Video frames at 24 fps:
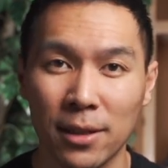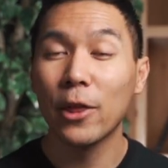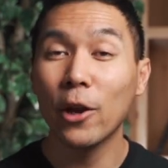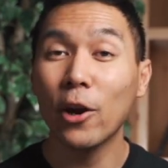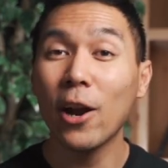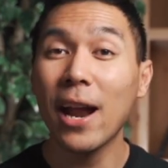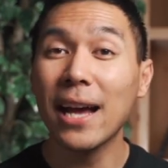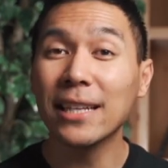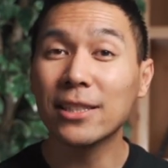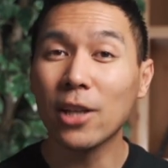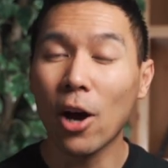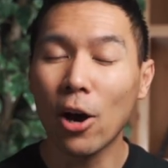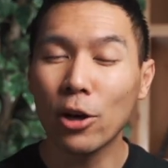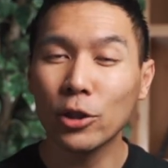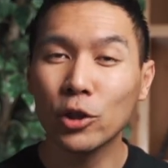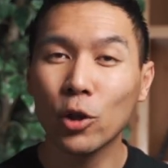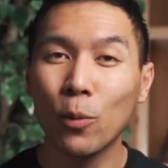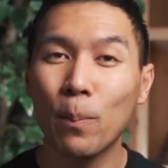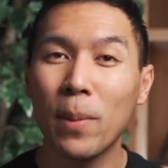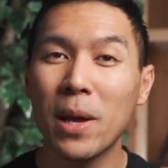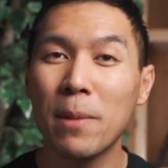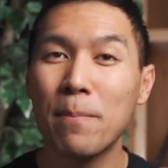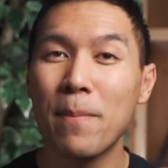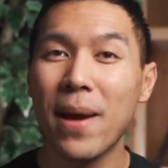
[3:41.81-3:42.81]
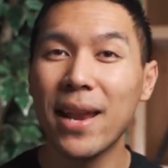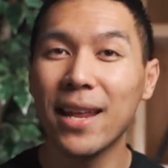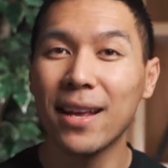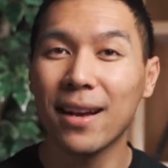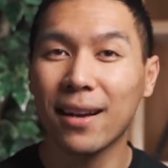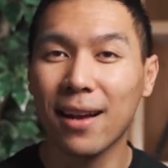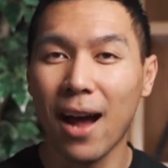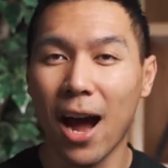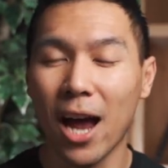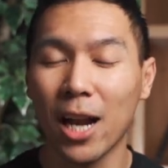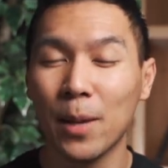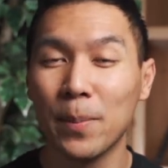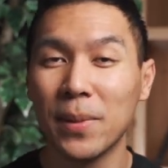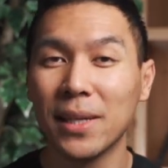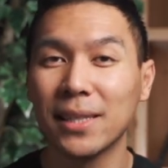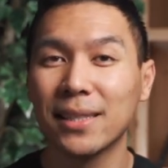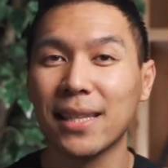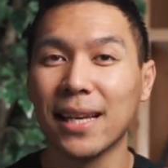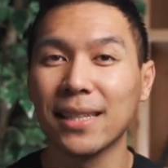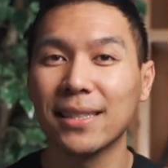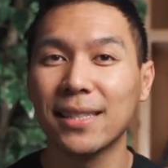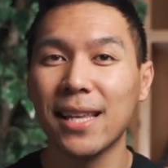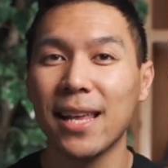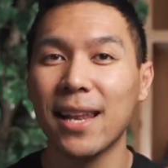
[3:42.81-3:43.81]
There has also been many economists
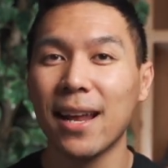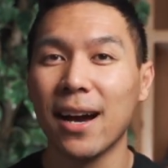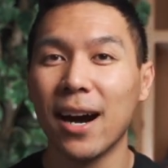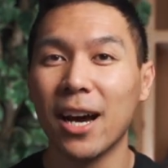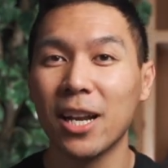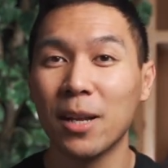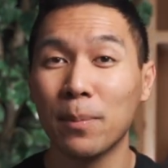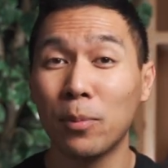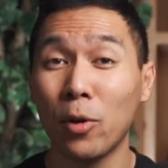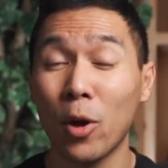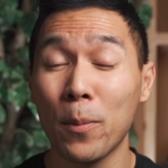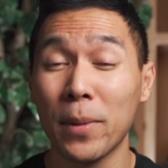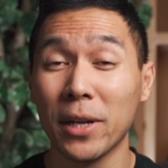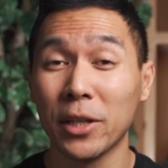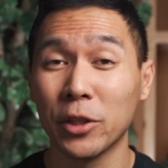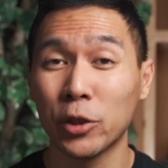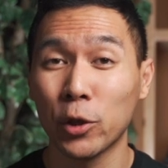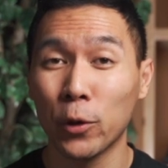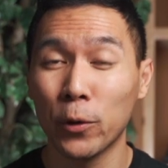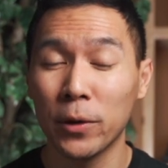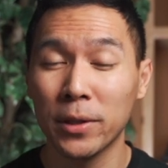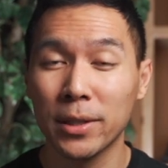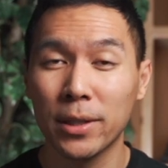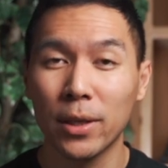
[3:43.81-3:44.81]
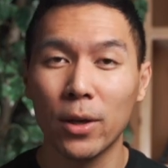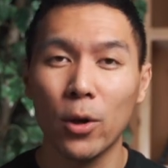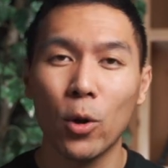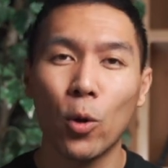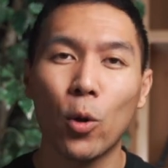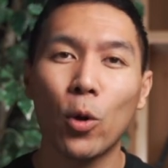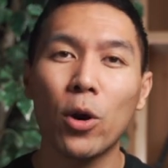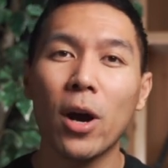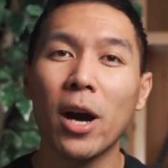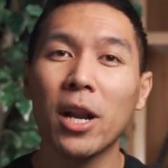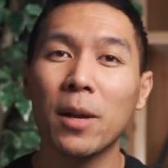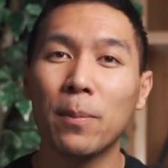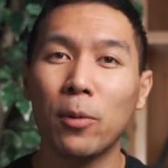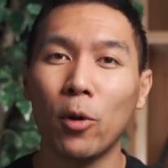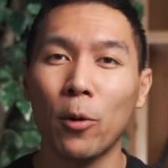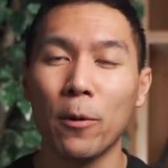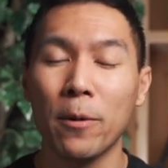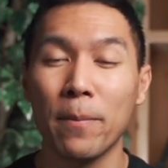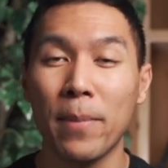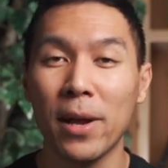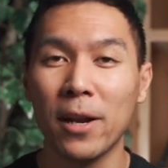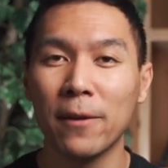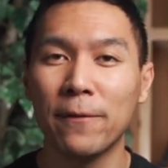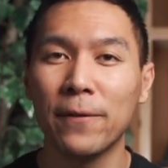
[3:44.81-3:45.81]
that said that unemployment insurance or
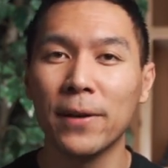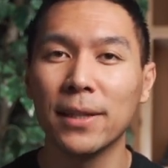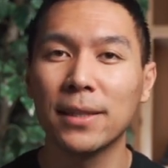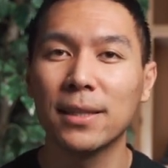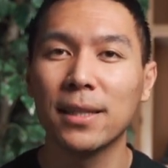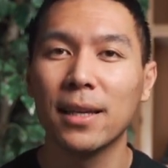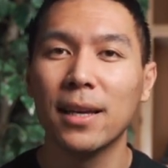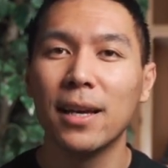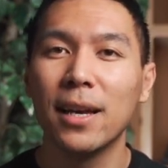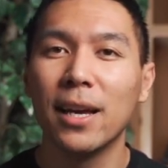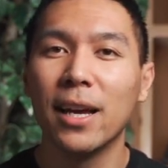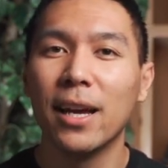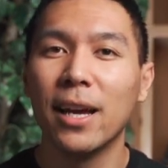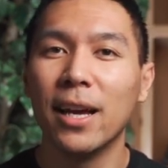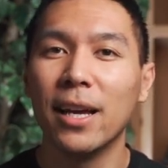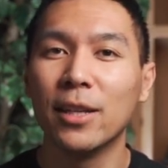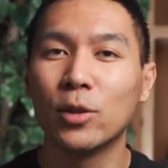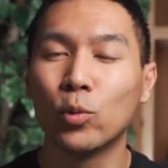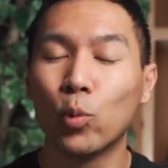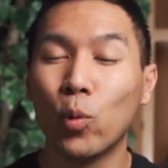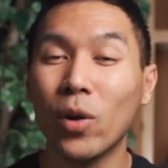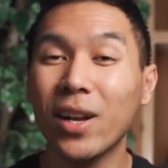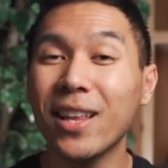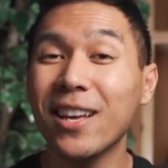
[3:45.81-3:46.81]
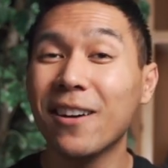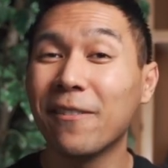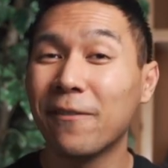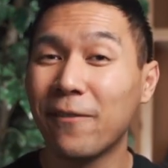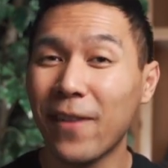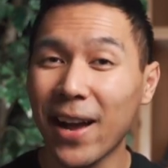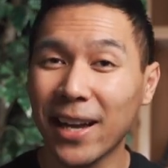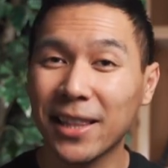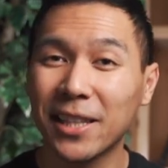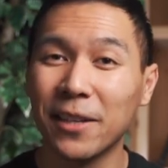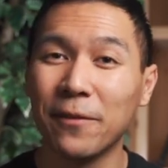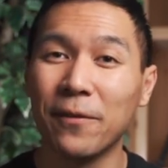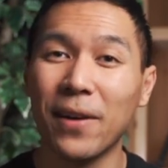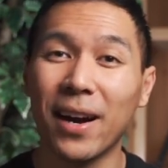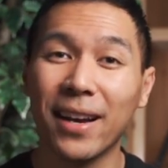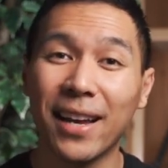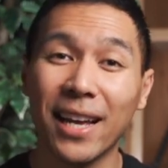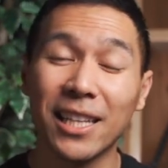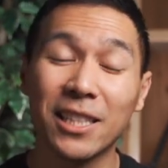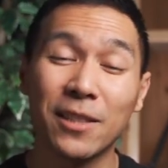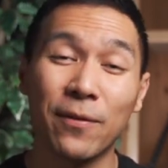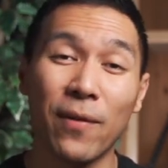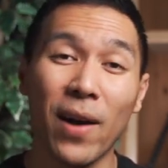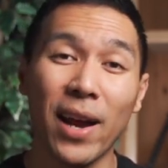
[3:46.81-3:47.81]
unemployment benefits is really effective
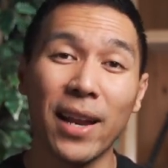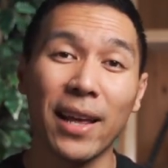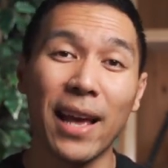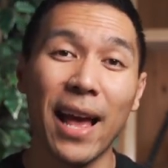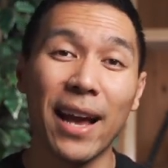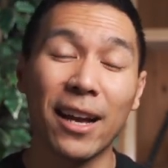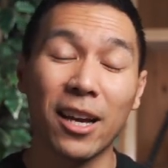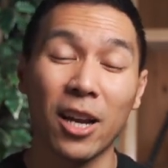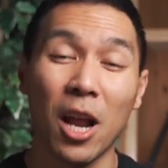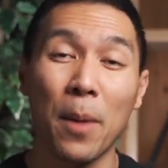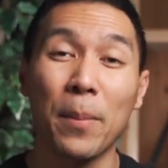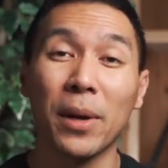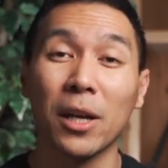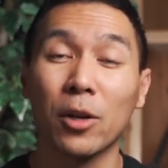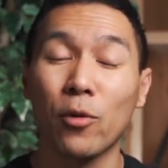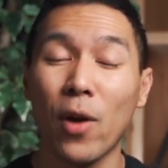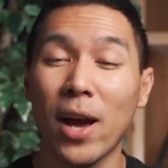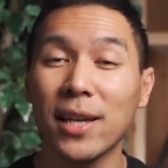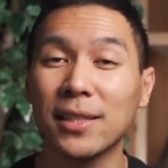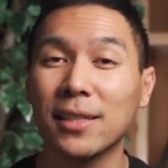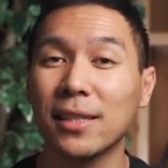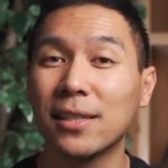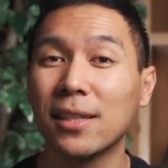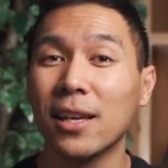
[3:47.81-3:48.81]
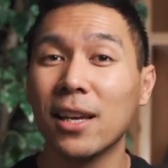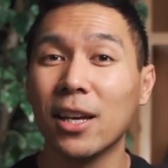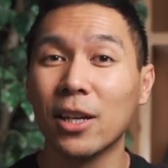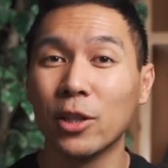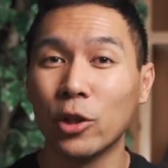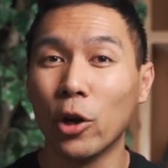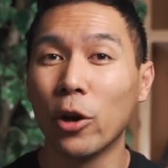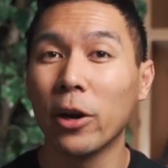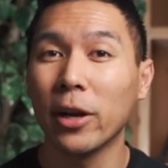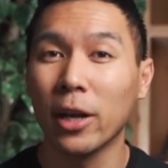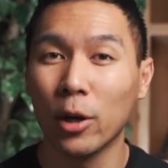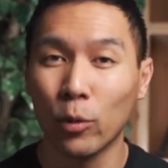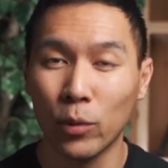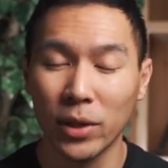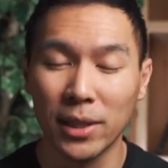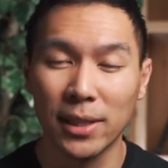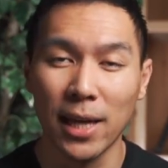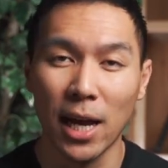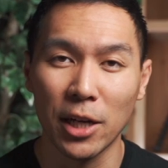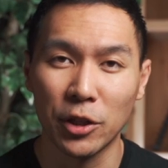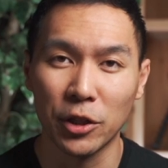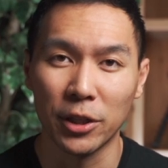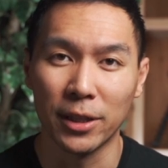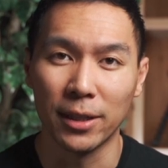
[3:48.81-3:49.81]
against fighting economic crisis during a
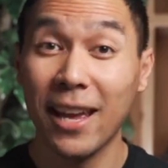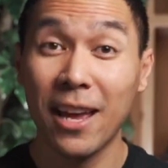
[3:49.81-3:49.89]
recession.